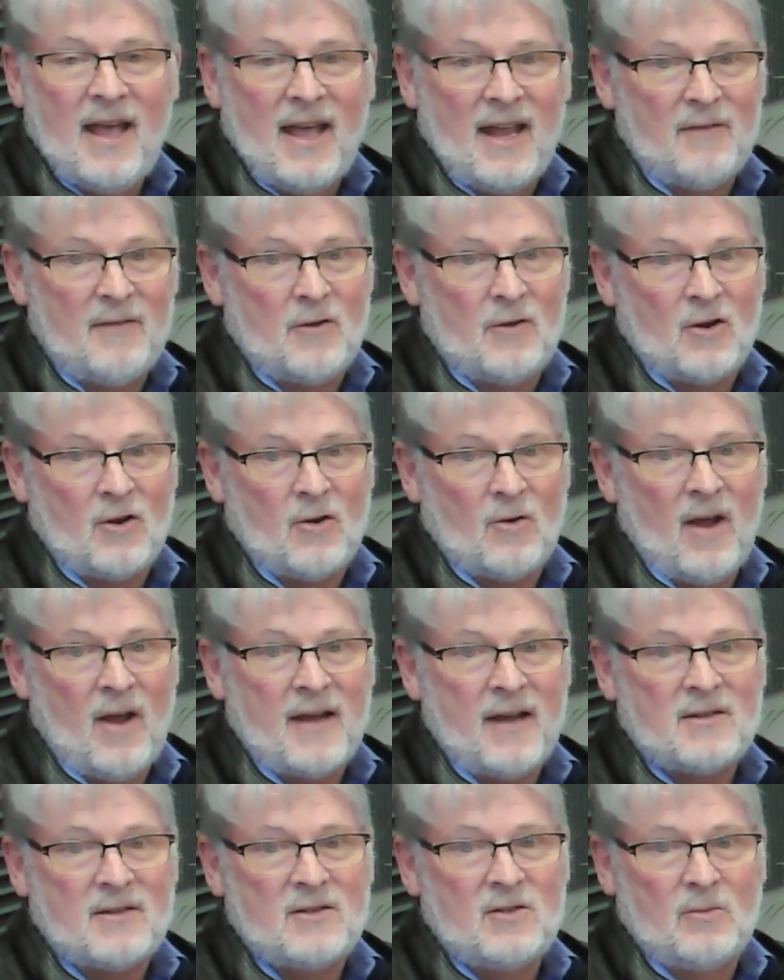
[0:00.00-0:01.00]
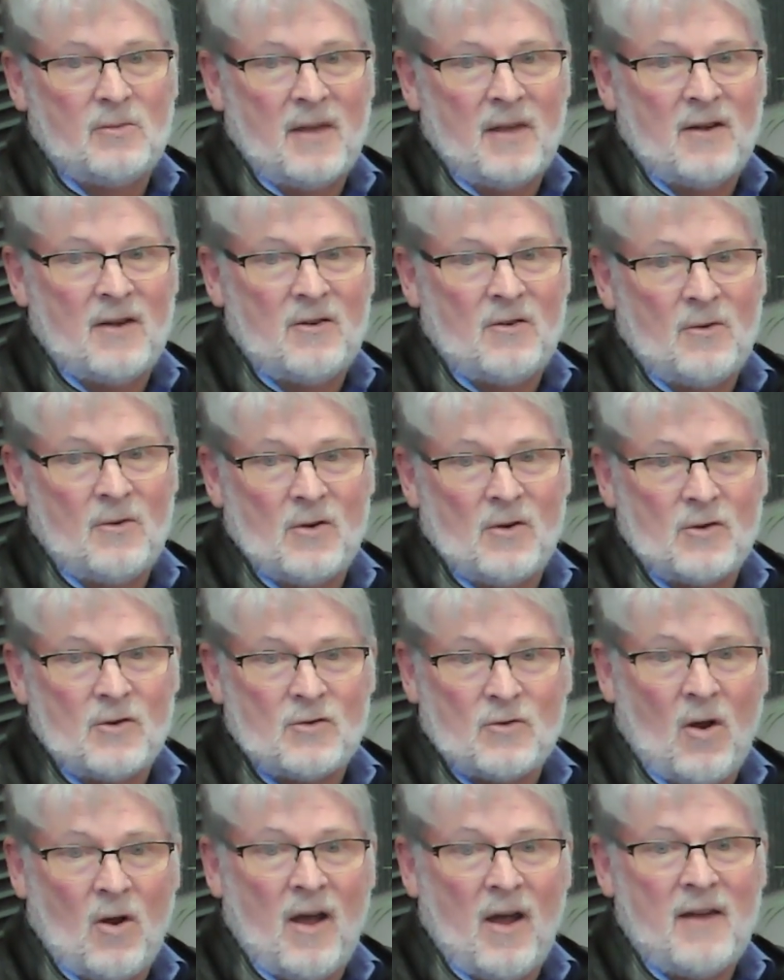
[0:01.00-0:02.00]
And if you're correct, you'll be entered into a
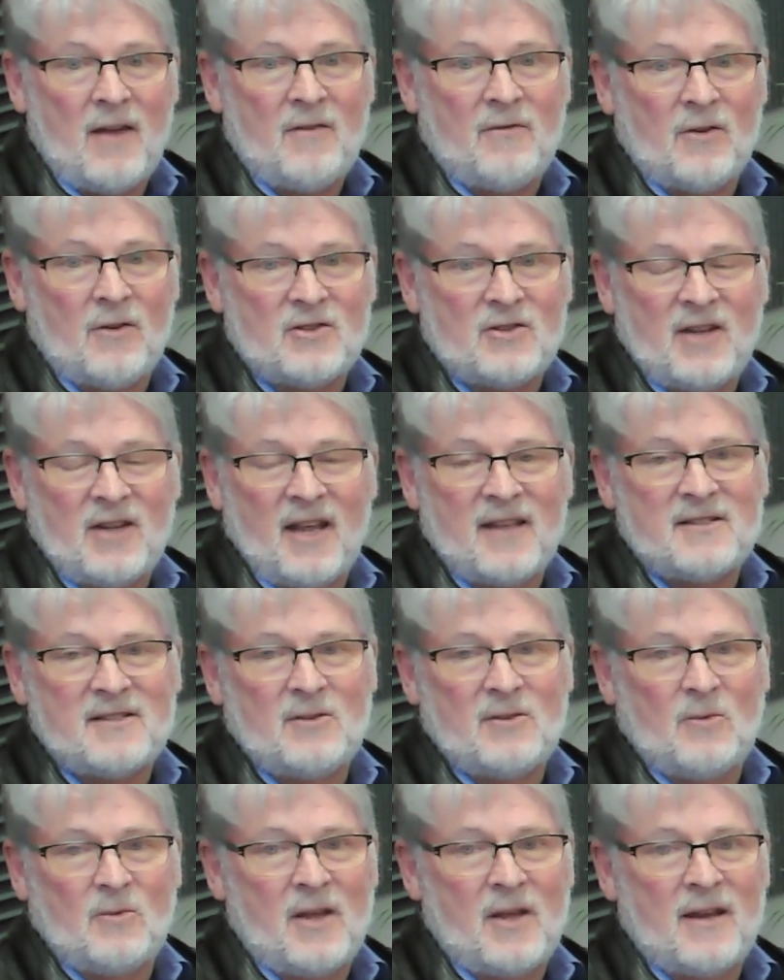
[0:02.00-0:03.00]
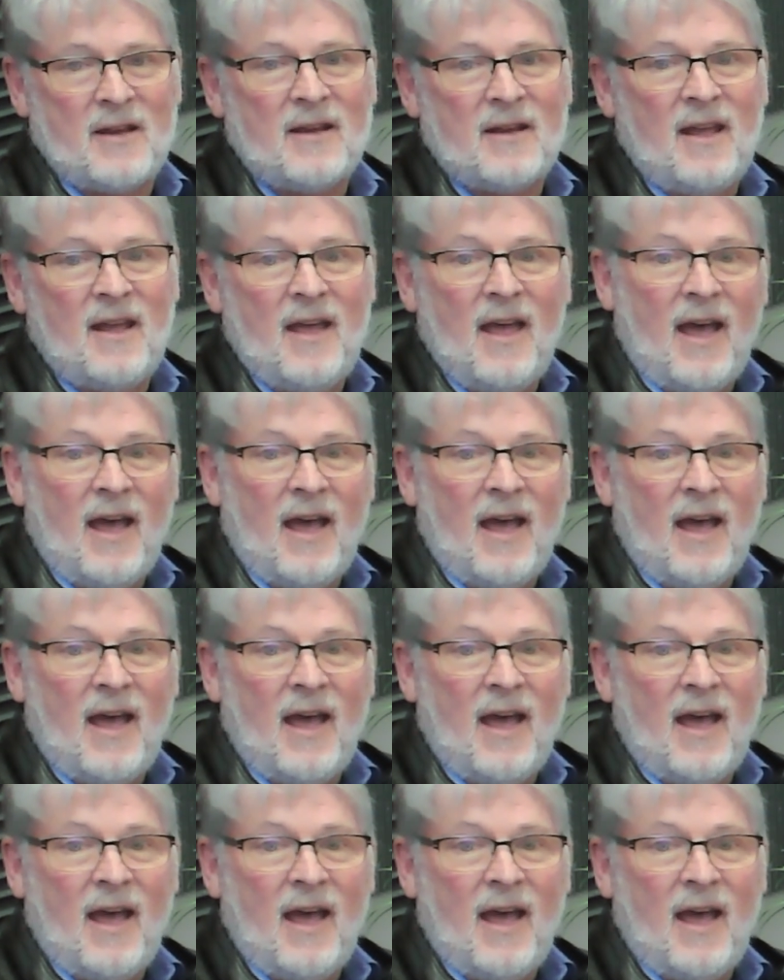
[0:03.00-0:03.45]
drawing for a chance to win